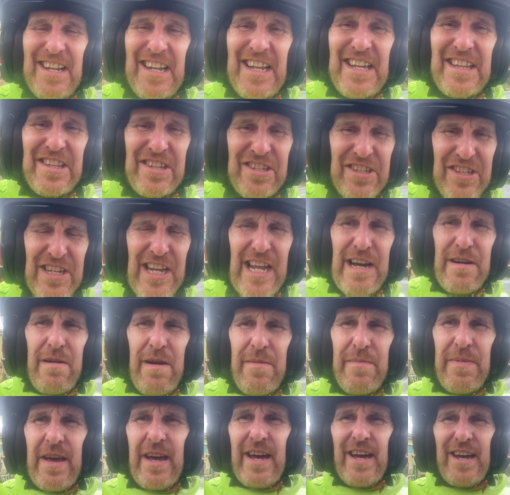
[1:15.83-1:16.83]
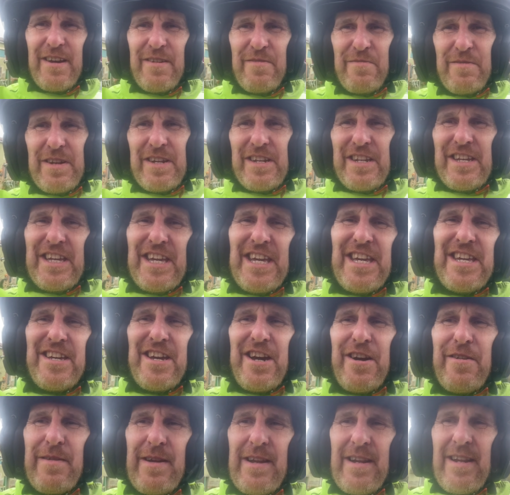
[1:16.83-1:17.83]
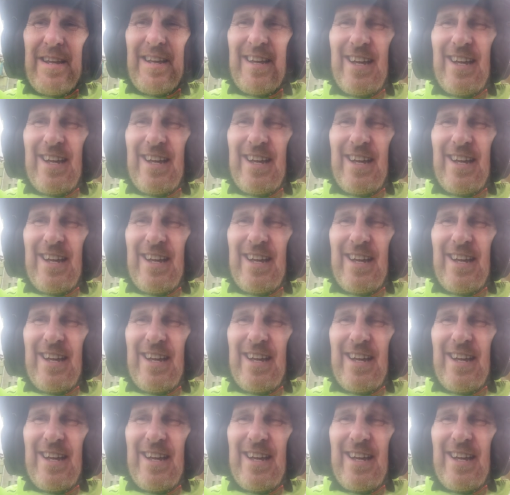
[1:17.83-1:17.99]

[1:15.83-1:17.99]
like the snow up there. We're gonna keep going.